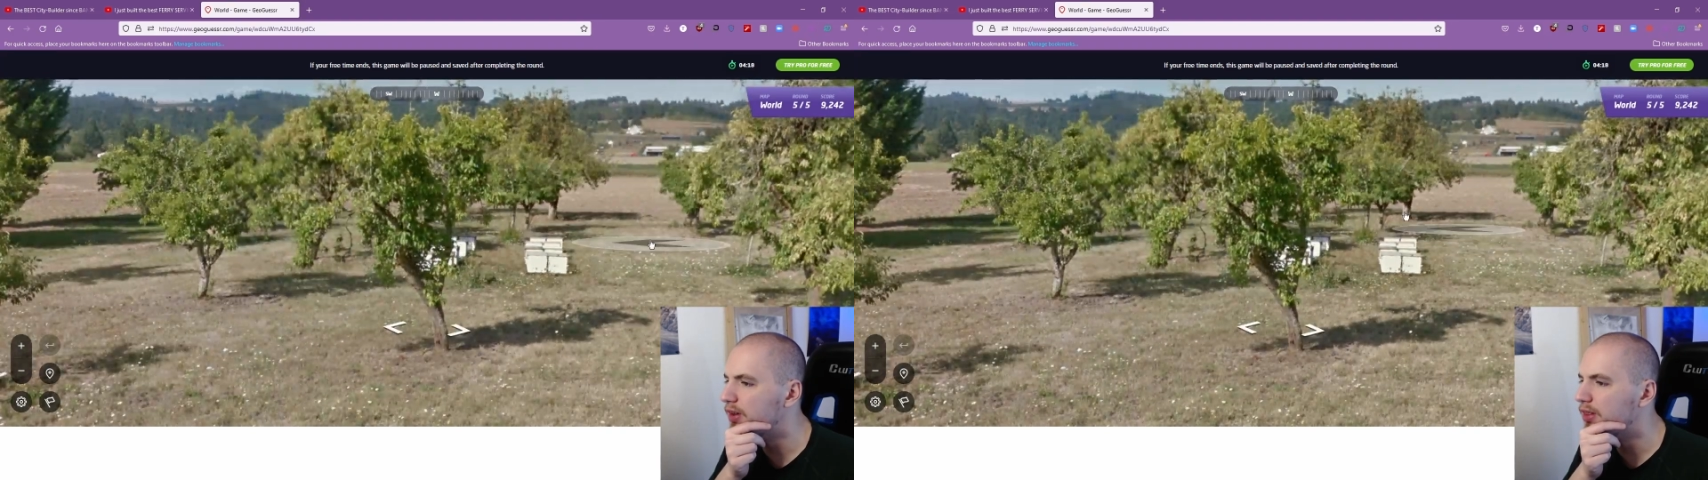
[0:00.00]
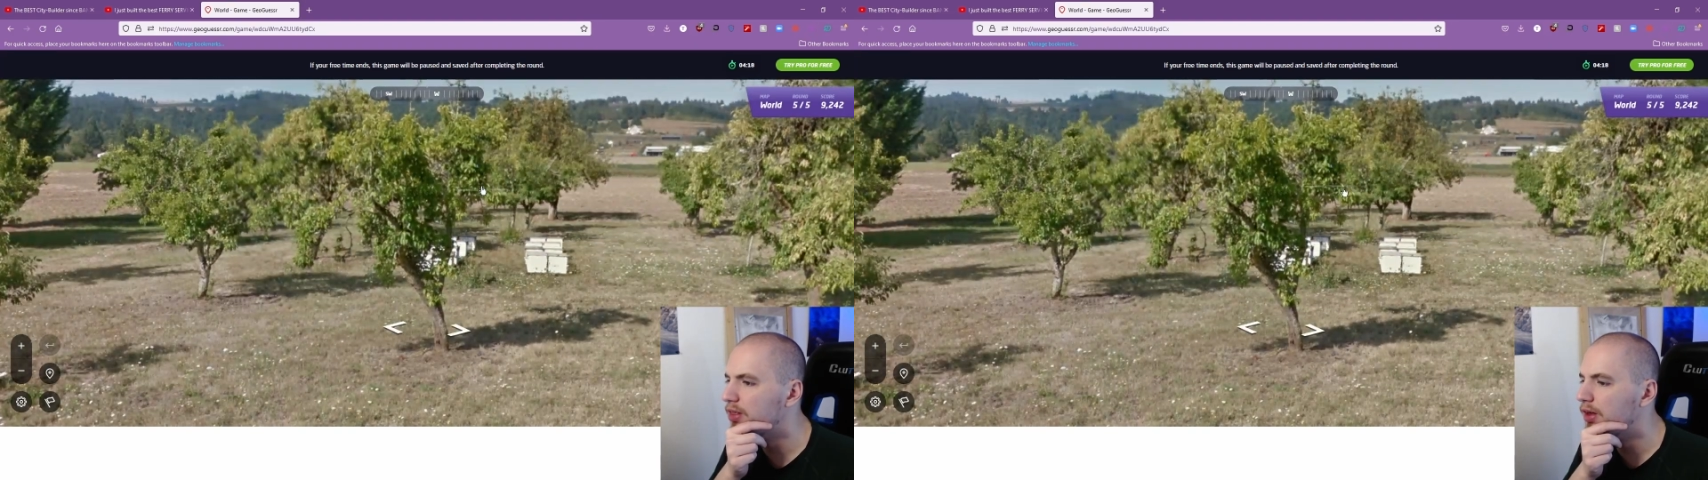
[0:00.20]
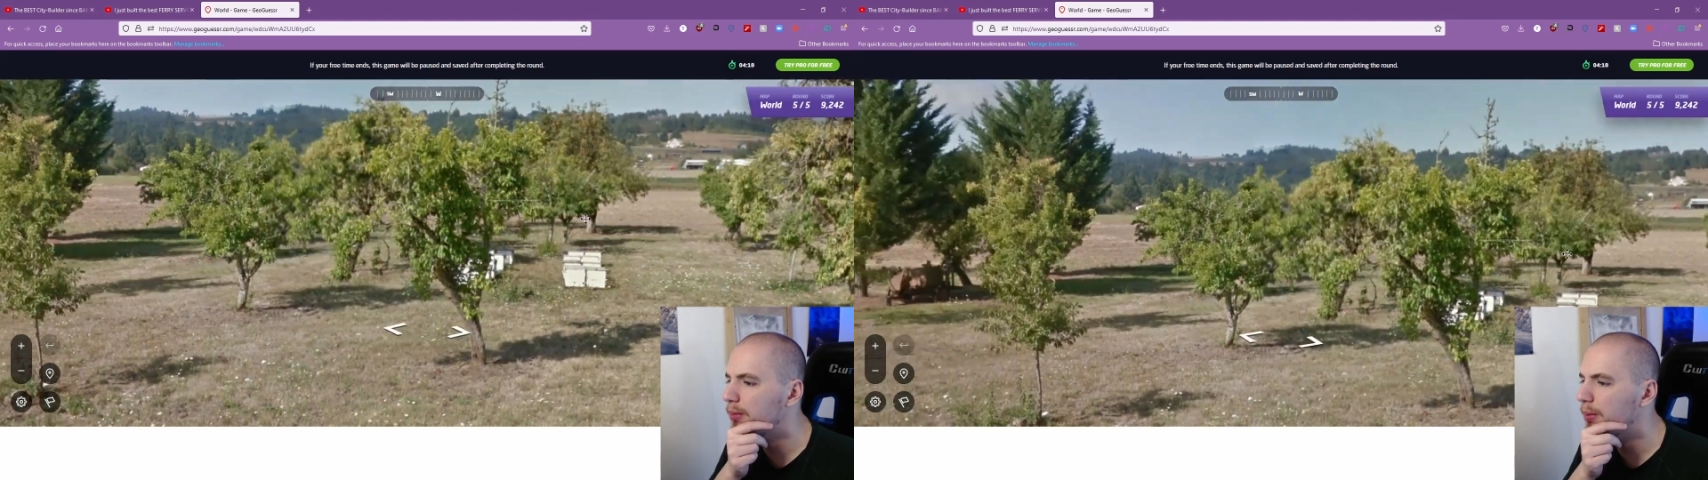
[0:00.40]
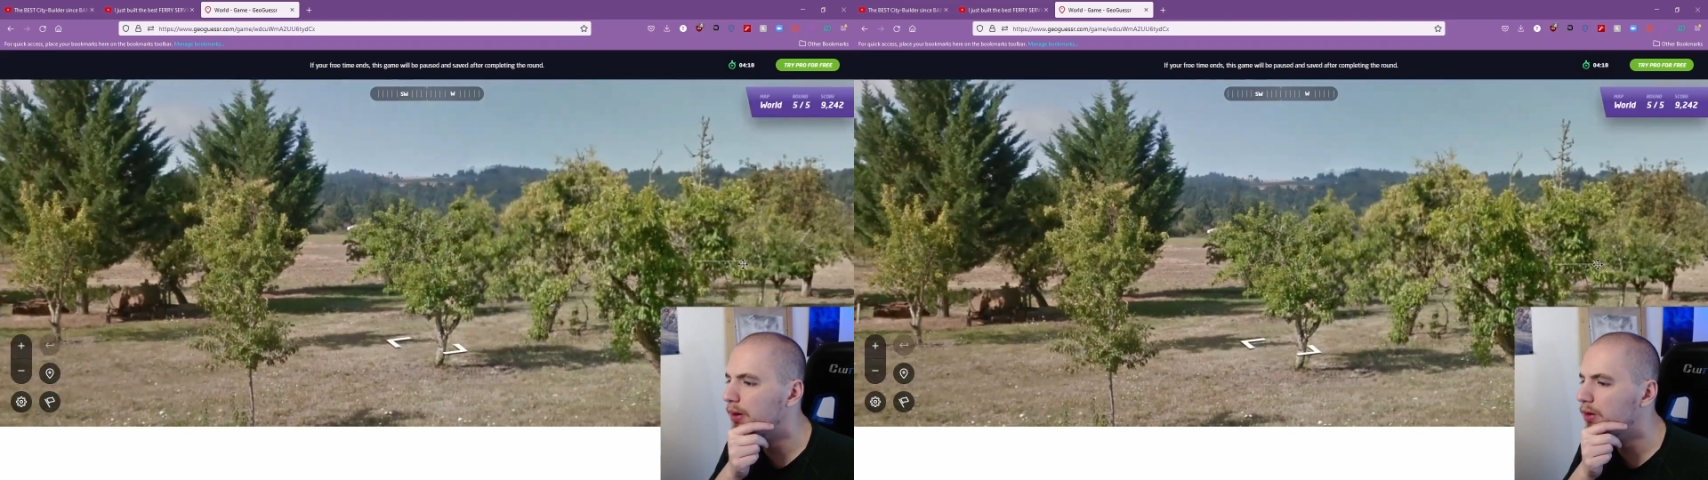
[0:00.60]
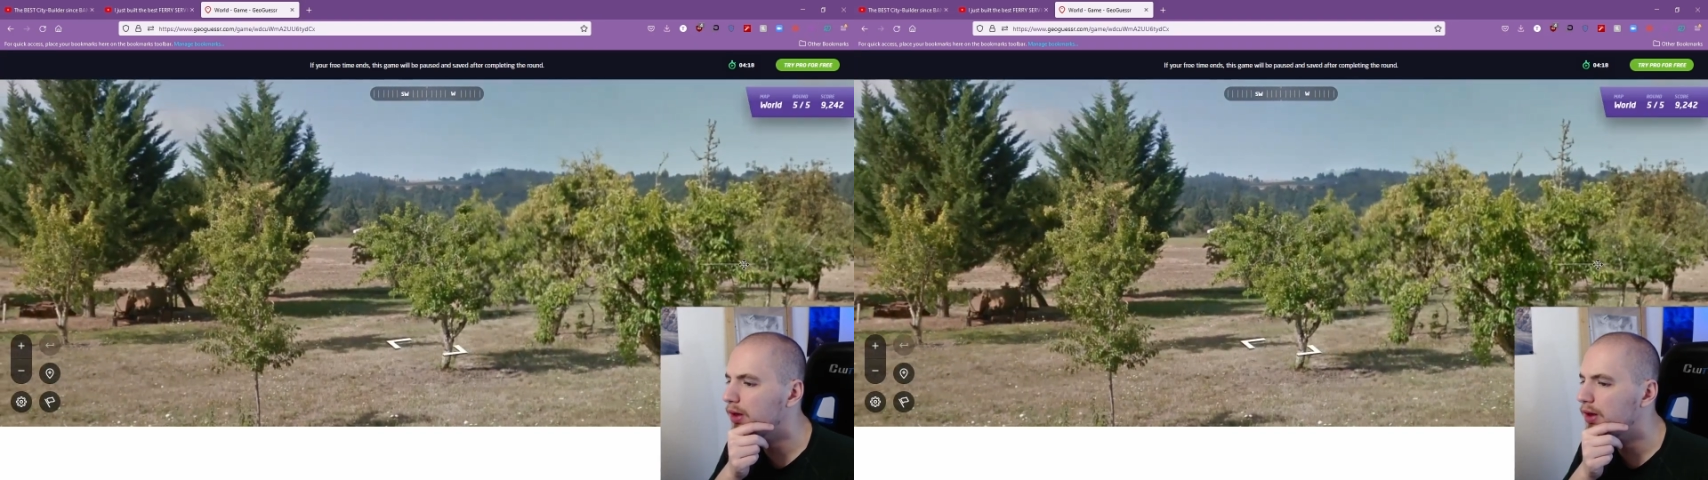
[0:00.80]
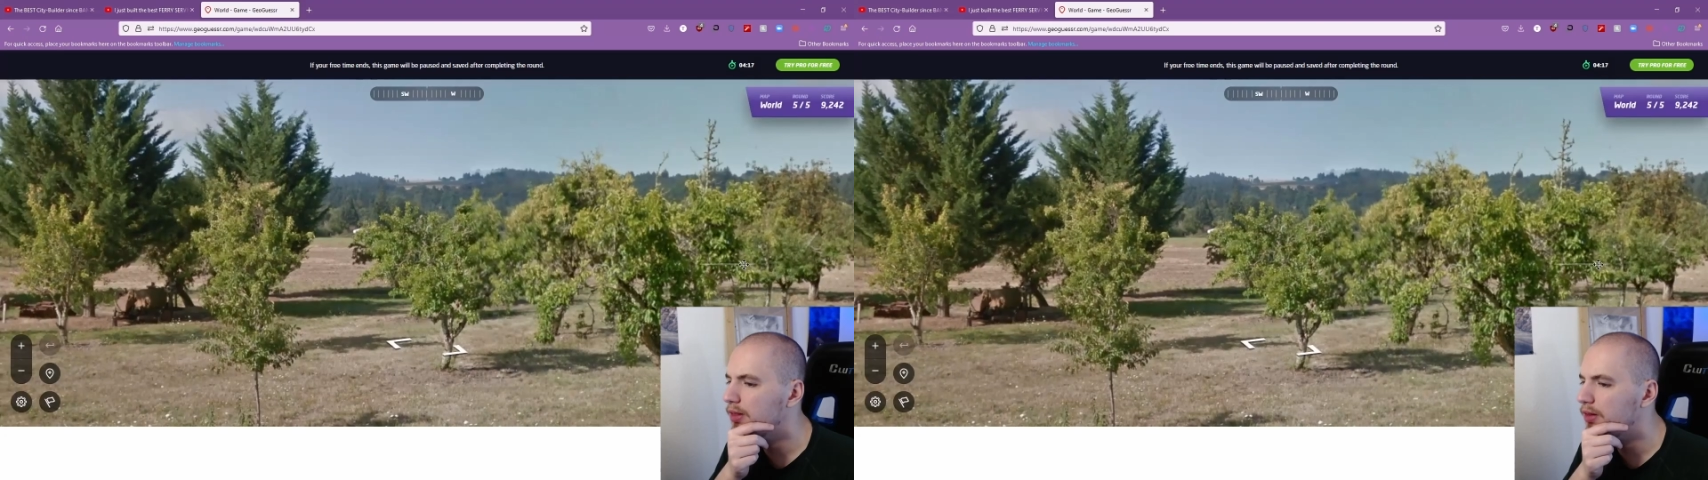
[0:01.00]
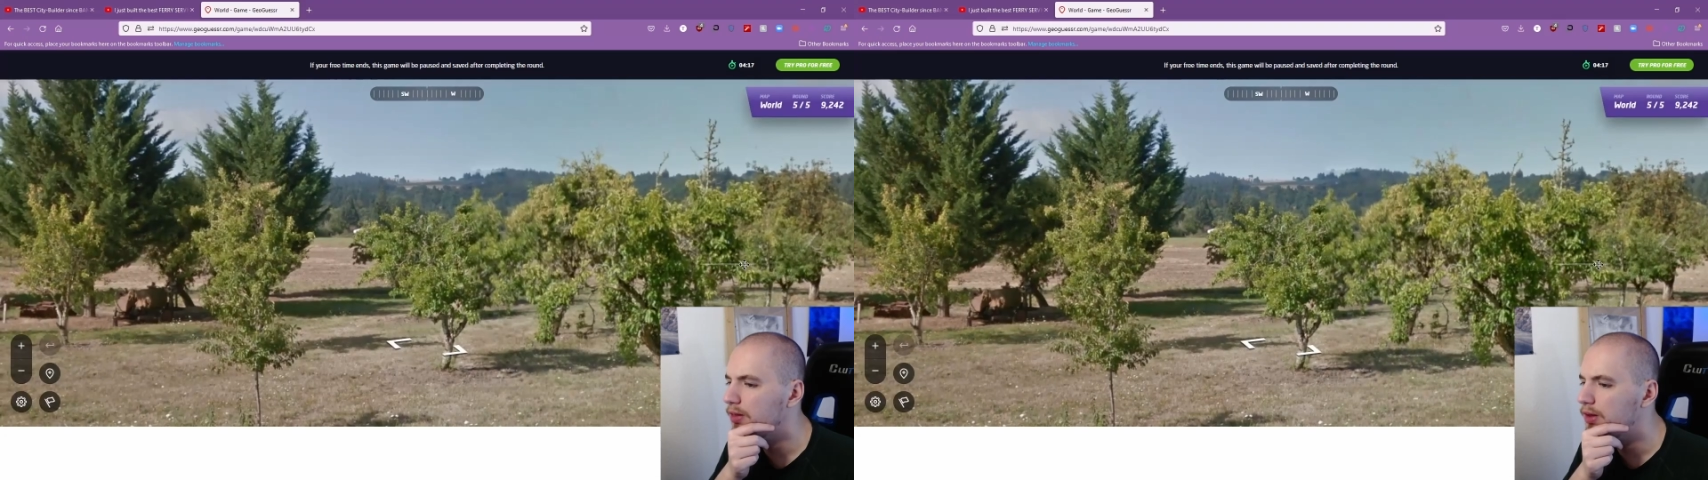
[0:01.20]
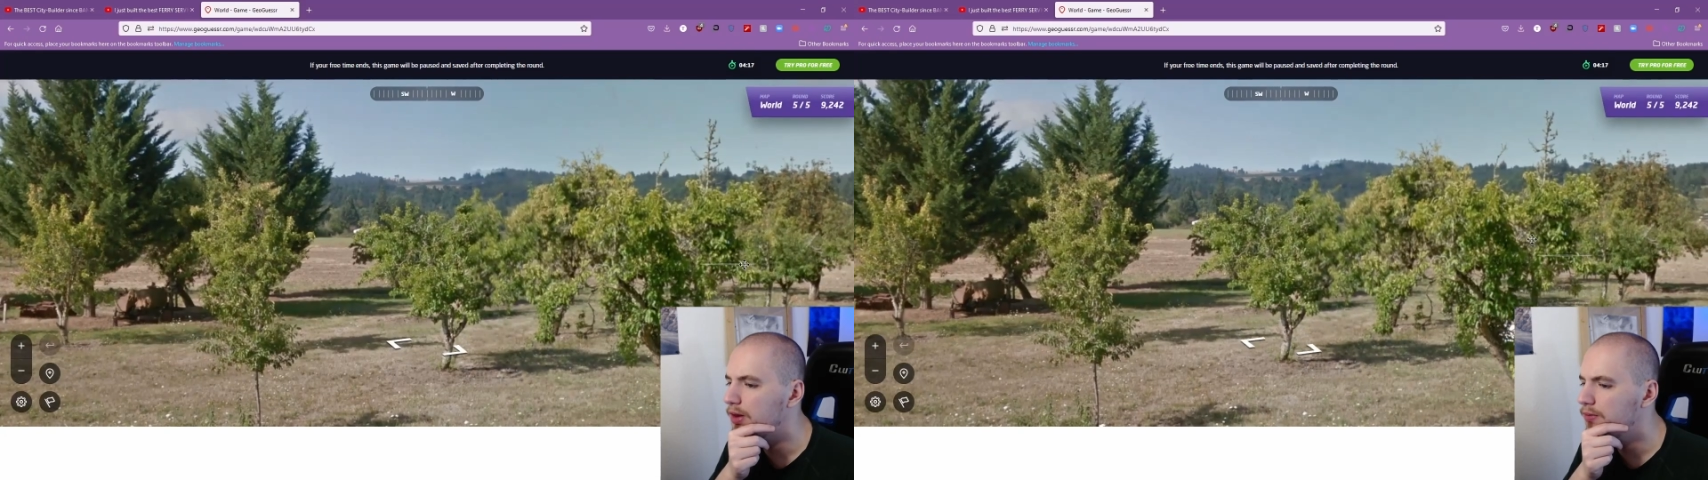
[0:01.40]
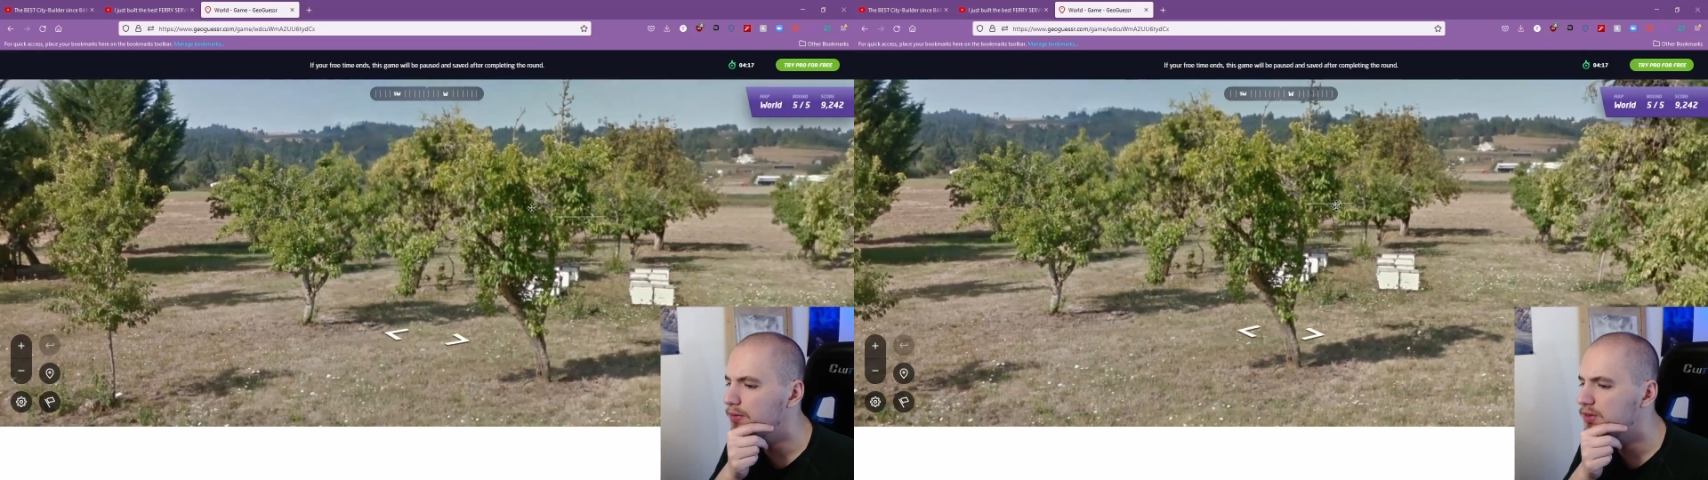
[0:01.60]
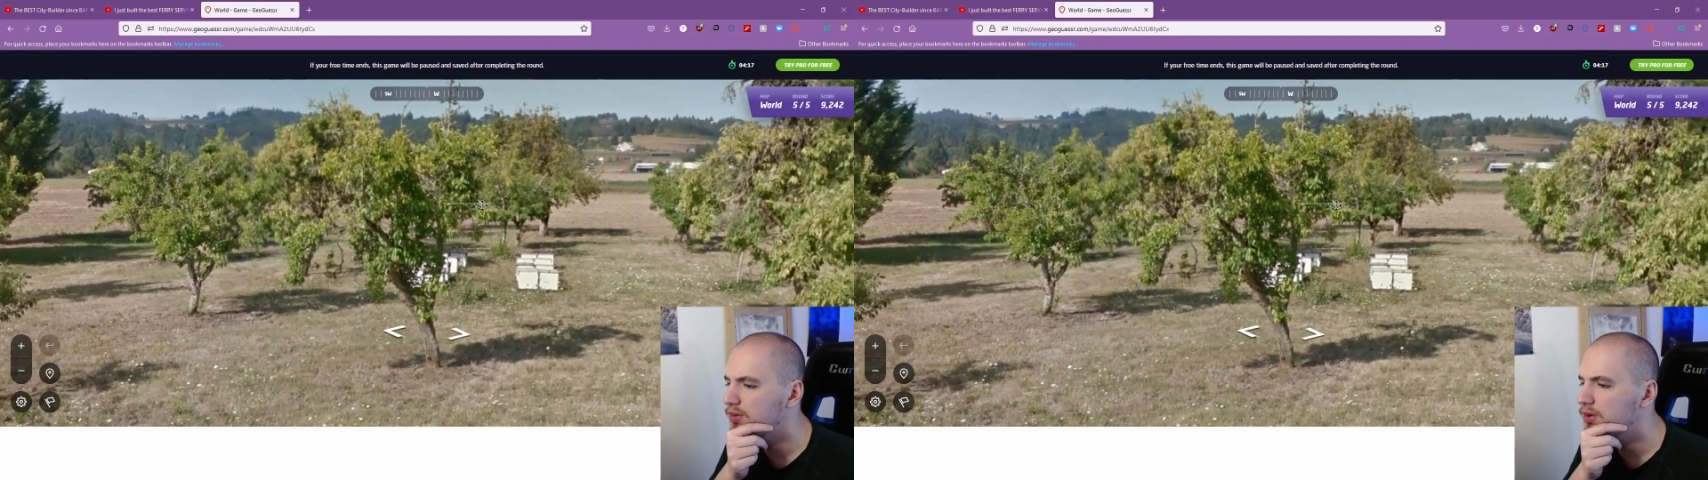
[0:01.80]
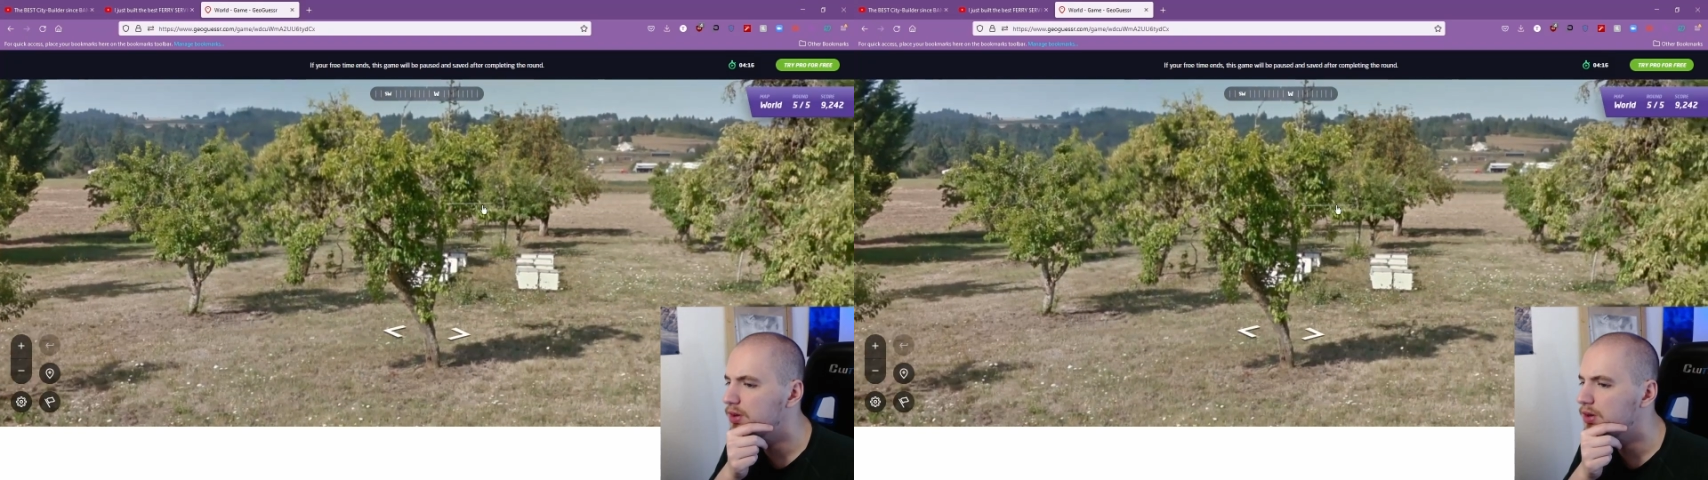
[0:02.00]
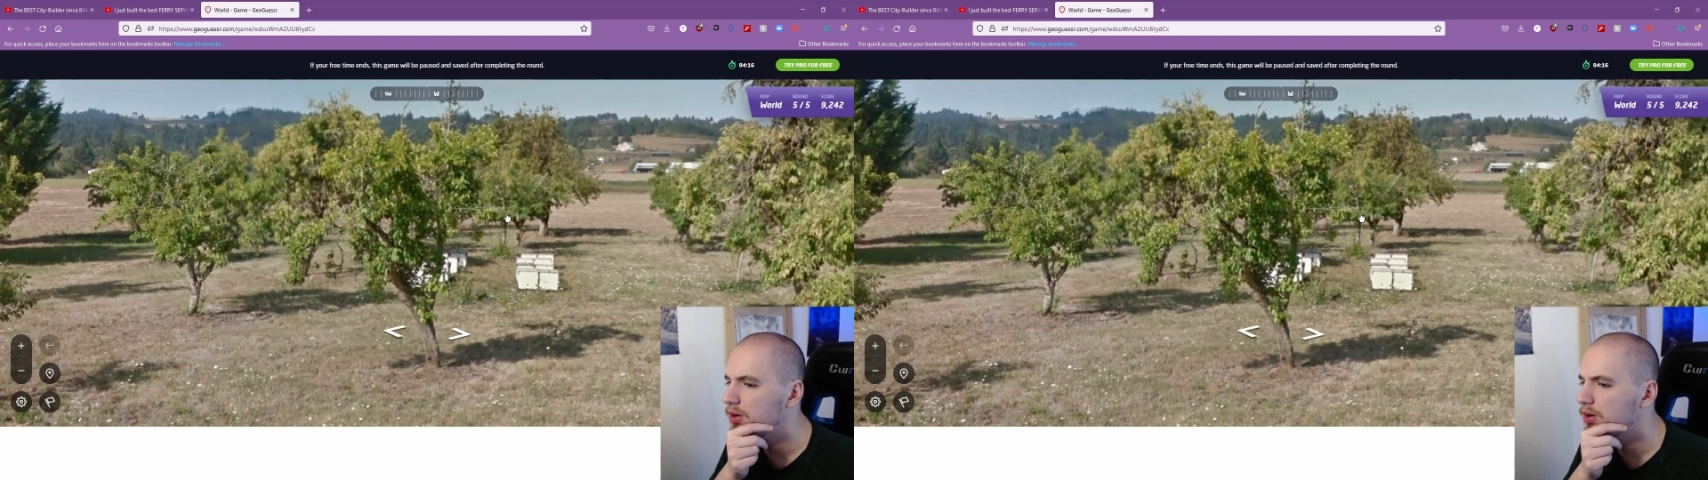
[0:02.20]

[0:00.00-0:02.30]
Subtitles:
I think, by looking at the leaves.